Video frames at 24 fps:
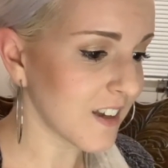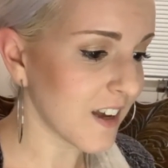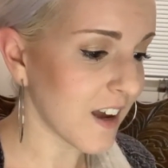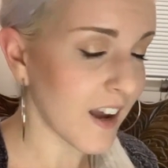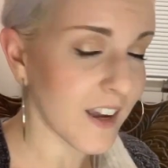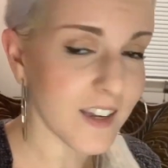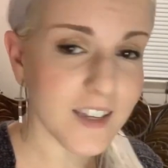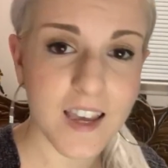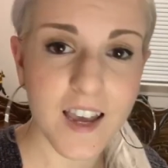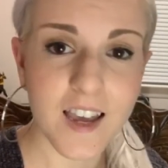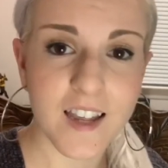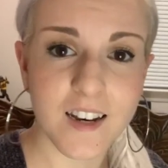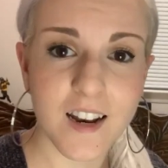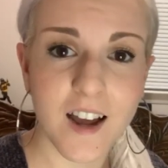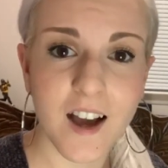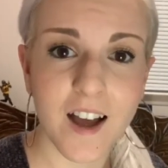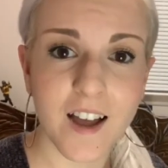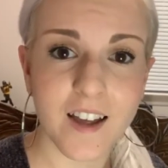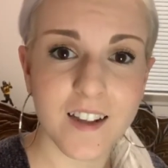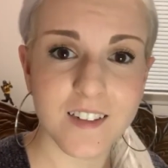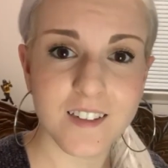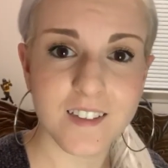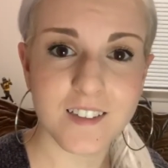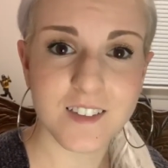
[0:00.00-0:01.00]
I
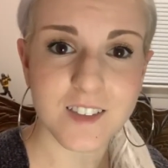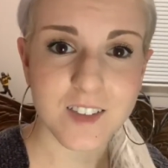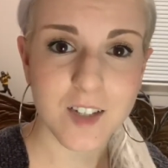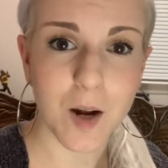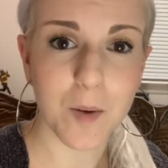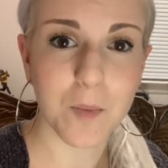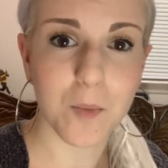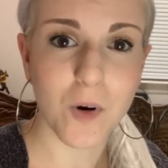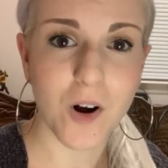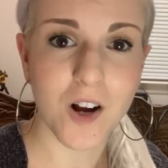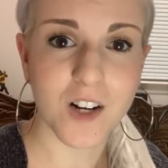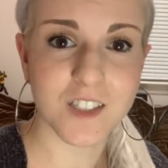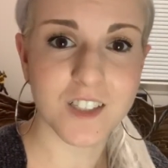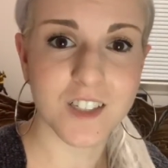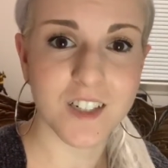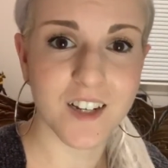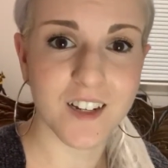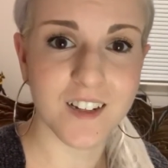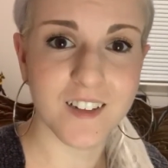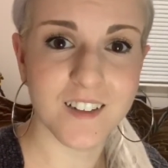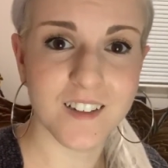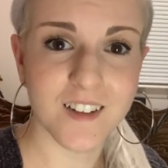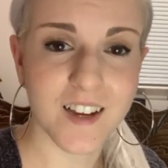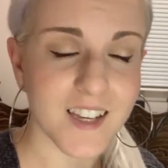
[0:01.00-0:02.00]
cannot stop
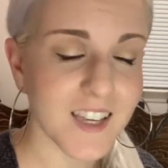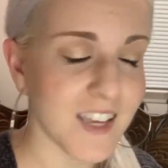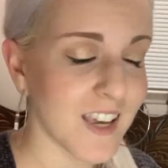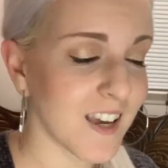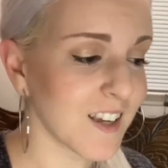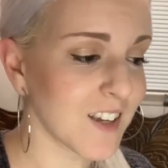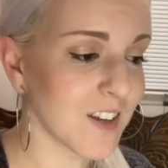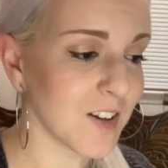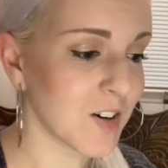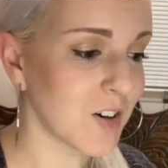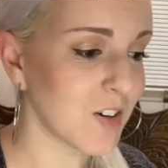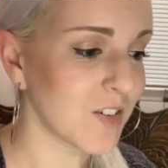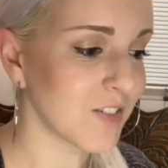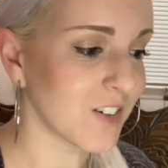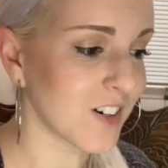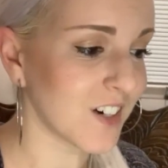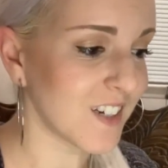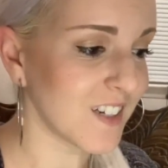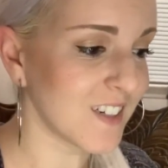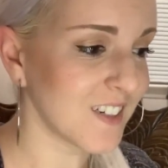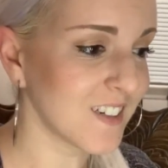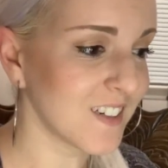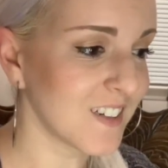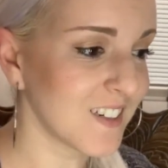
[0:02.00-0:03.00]
watching. I can't get over
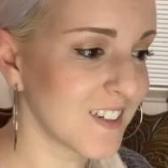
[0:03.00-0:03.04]
it.